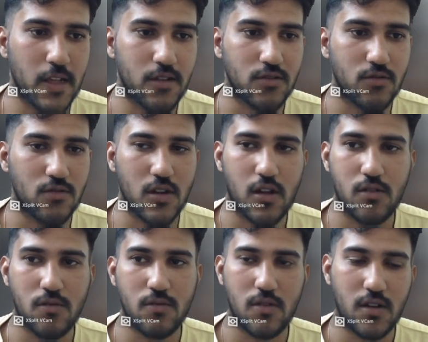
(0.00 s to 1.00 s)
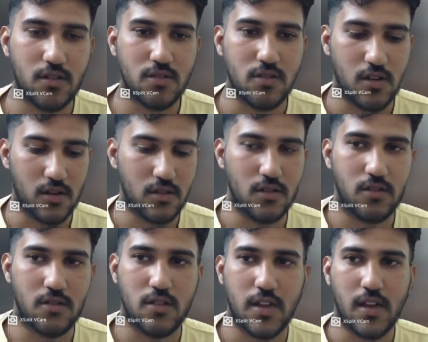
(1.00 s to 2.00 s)
So now let's run
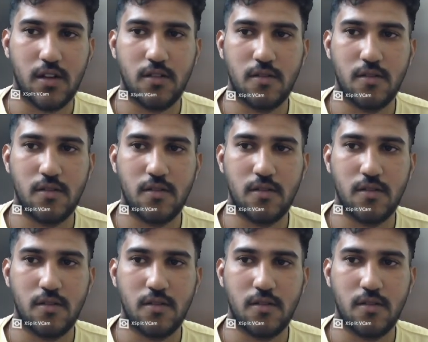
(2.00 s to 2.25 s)
this again.